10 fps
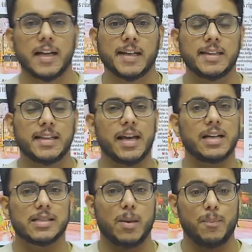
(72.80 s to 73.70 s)
there are
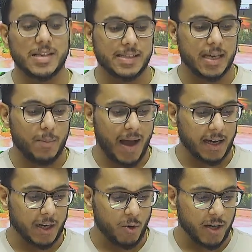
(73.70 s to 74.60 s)
some basic
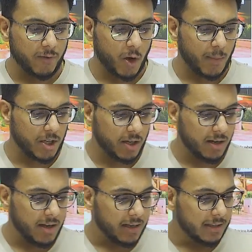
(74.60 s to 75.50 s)
background information
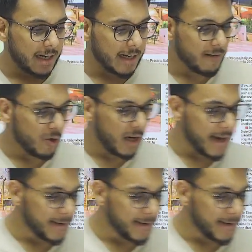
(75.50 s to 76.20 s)
that I would like to